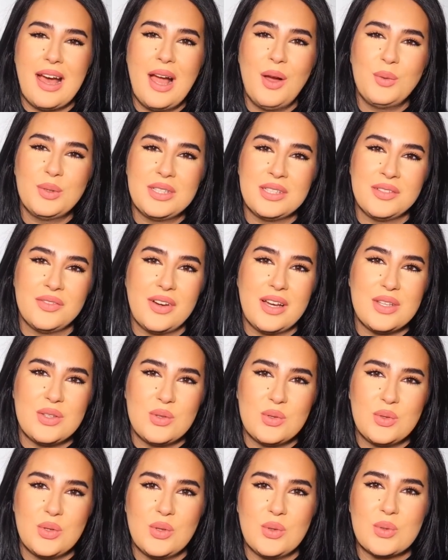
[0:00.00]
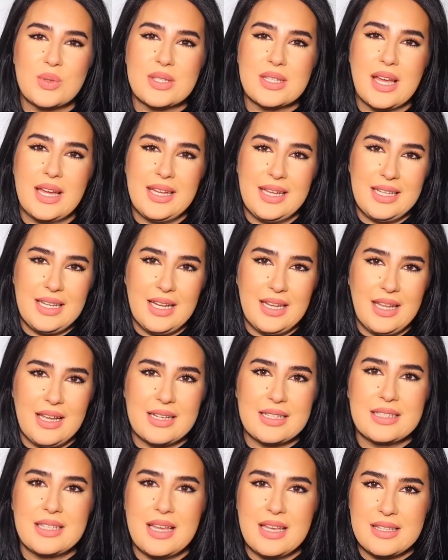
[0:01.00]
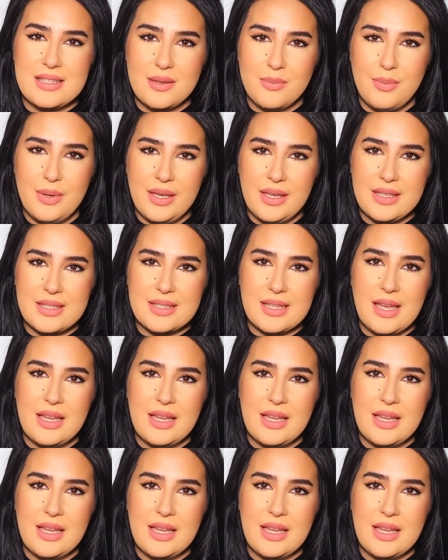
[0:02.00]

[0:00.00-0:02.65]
I would advise you to use Kaheela Lux as a base